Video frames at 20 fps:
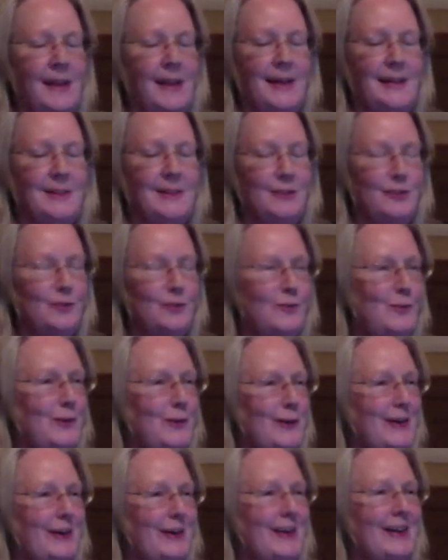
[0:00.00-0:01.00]

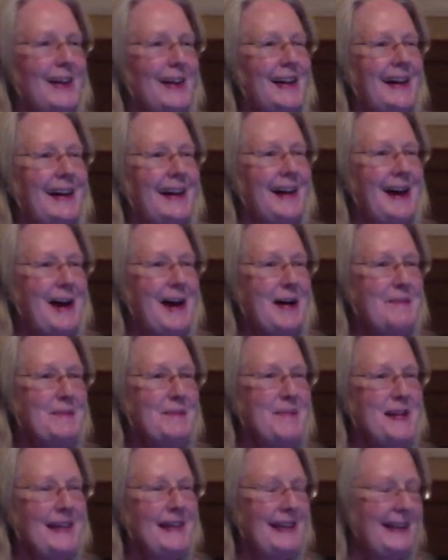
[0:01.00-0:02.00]
Sure.
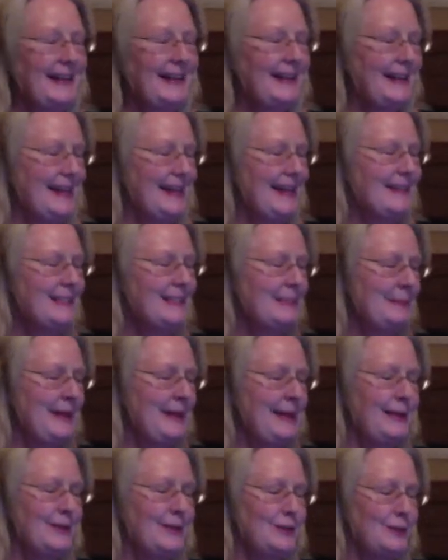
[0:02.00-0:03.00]
I've been a case
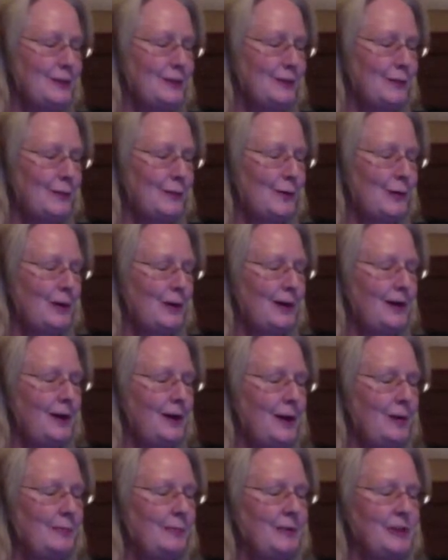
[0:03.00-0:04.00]
manager for a
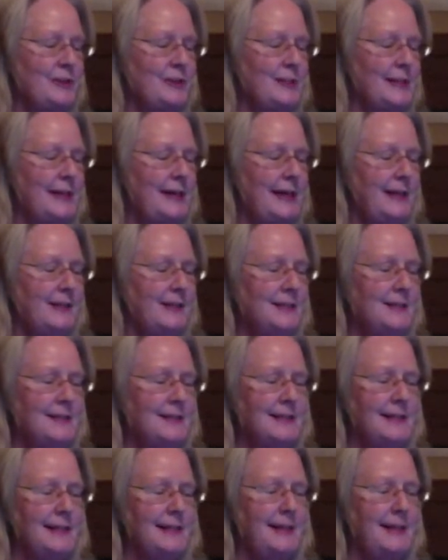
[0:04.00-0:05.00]
home nursing
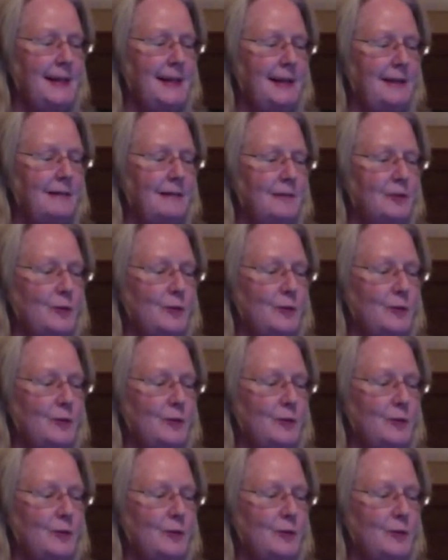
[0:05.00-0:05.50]
agency